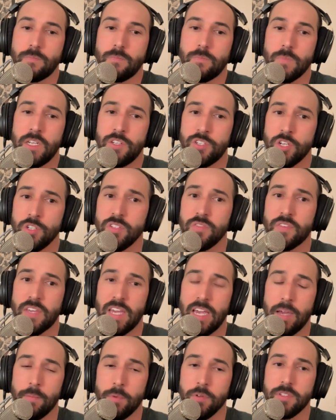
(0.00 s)
and joseph
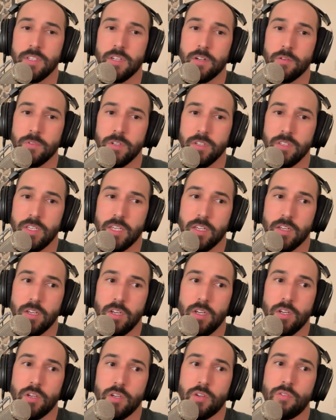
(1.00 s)
campbell did a really
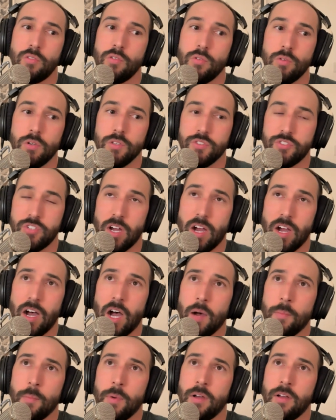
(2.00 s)
cool
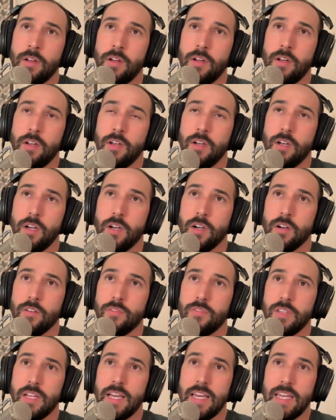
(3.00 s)
job
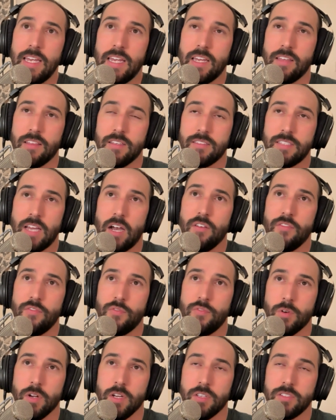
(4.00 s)
of laying this out
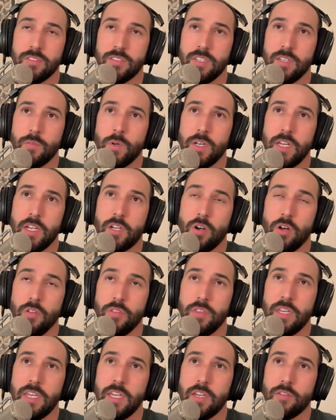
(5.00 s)
for us in what he called
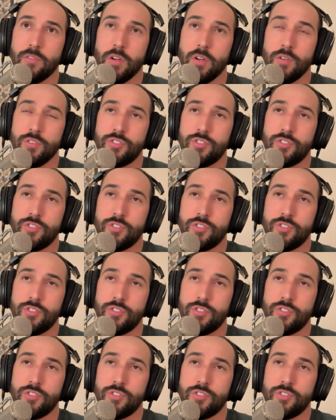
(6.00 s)
the hero's